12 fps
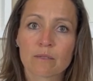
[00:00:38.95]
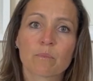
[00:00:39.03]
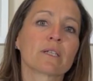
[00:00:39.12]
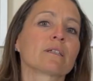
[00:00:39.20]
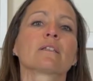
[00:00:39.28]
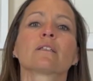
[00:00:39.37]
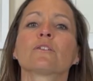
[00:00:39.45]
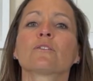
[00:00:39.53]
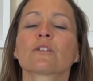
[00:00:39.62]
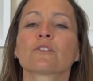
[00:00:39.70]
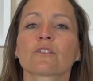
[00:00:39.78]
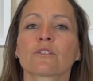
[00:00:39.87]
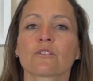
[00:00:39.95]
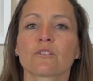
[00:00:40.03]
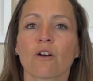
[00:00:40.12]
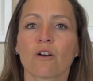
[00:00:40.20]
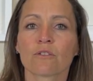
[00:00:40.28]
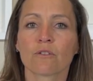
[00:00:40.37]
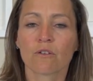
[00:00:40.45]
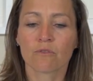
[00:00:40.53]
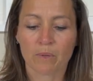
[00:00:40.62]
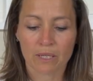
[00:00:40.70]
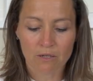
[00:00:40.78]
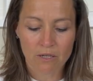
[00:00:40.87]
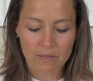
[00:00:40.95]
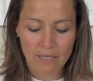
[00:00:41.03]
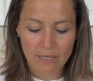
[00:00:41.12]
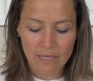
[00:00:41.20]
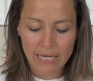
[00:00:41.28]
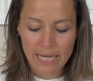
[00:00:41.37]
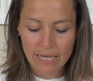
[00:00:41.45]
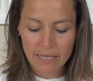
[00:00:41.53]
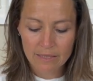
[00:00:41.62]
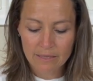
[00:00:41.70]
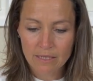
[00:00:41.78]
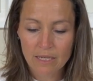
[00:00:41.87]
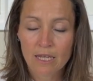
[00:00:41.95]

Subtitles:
but you can just start off by crossing the legs.